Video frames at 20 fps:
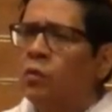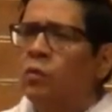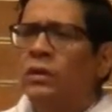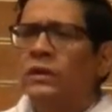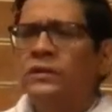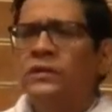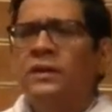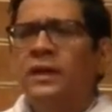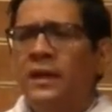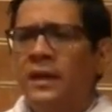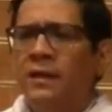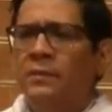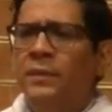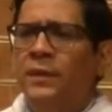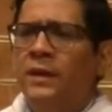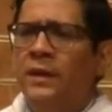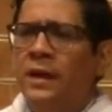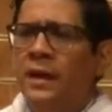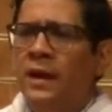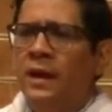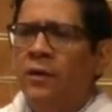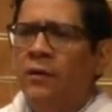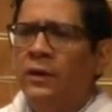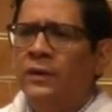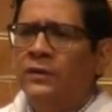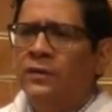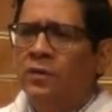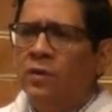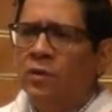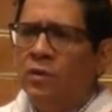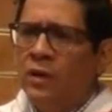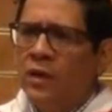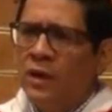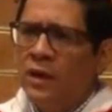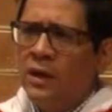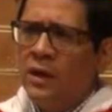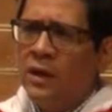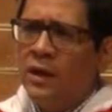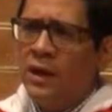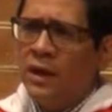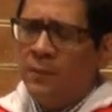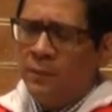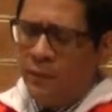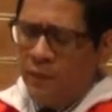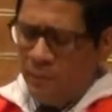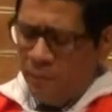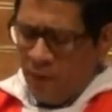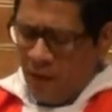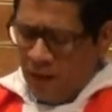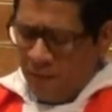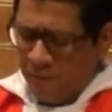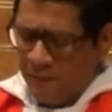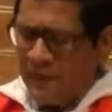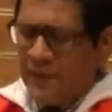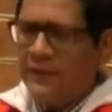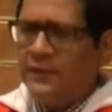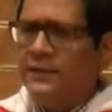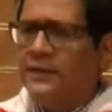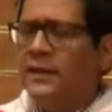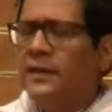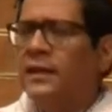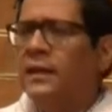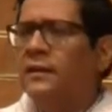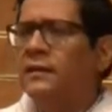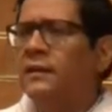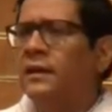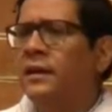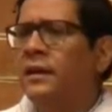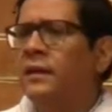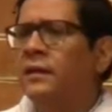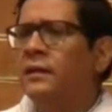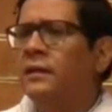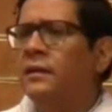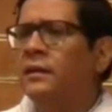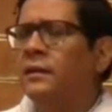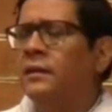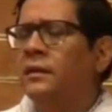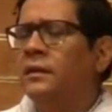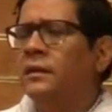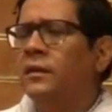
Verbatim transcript: What's going to happen now? And so uh, the prophet Isaiah then,